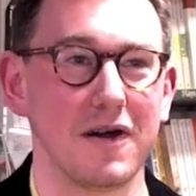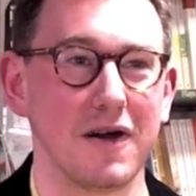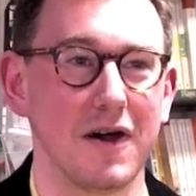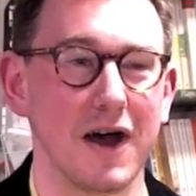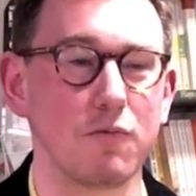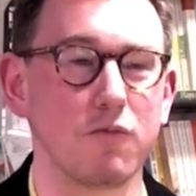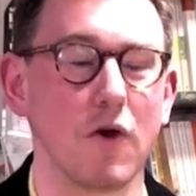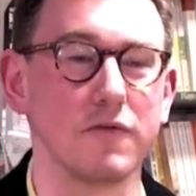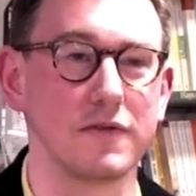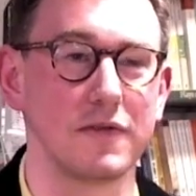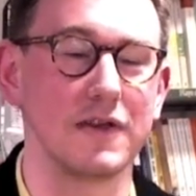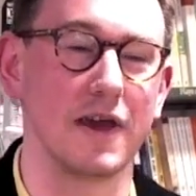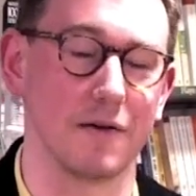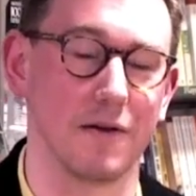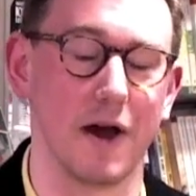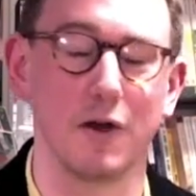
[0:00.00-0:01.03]
I
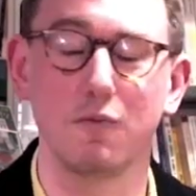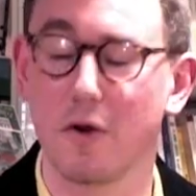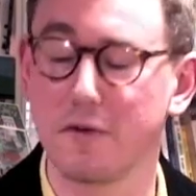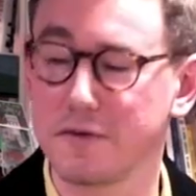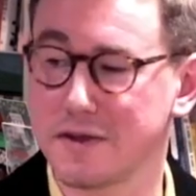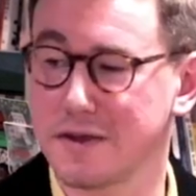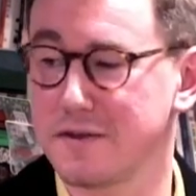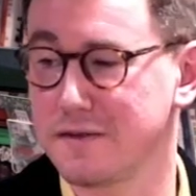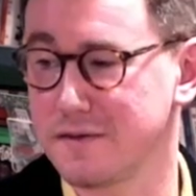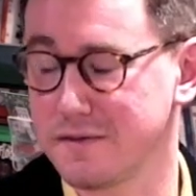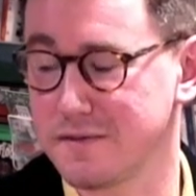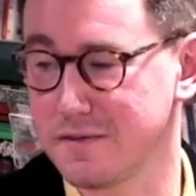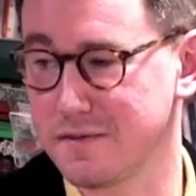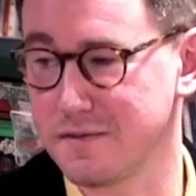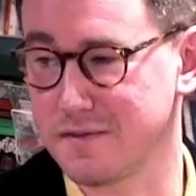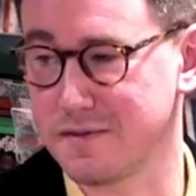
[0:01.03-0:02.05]
wanted
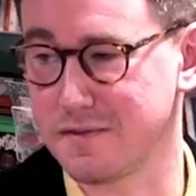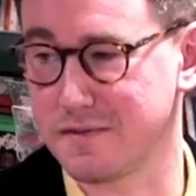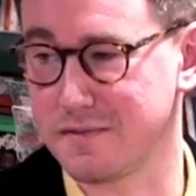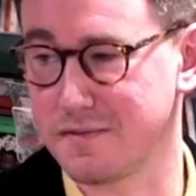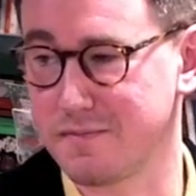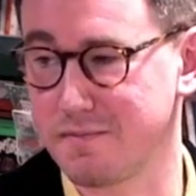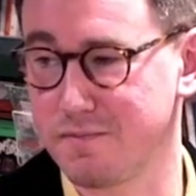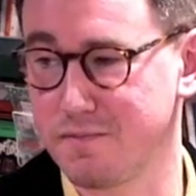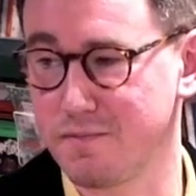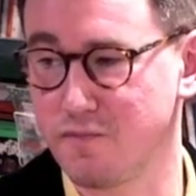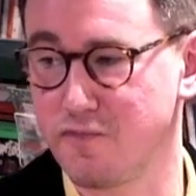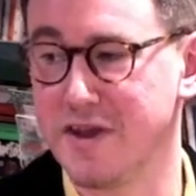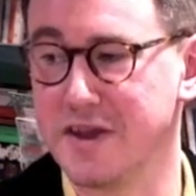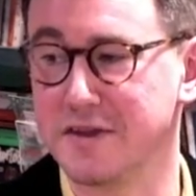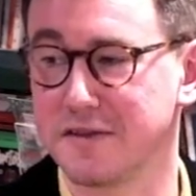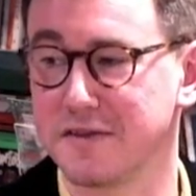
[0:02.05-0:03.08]

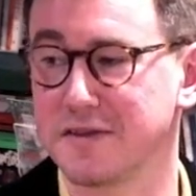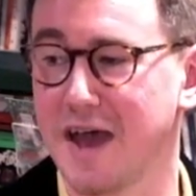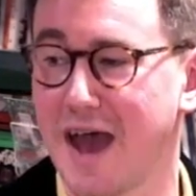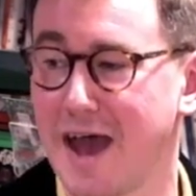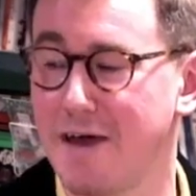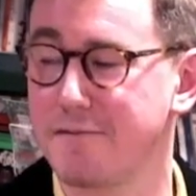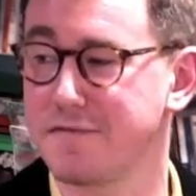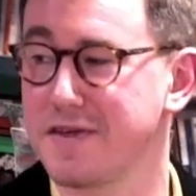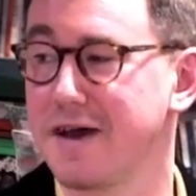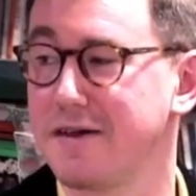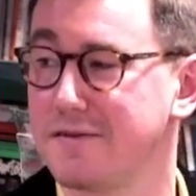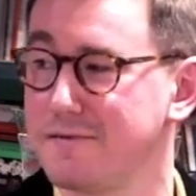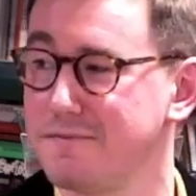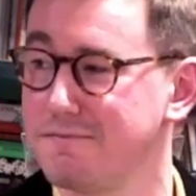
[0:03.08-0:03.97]
readers to have that,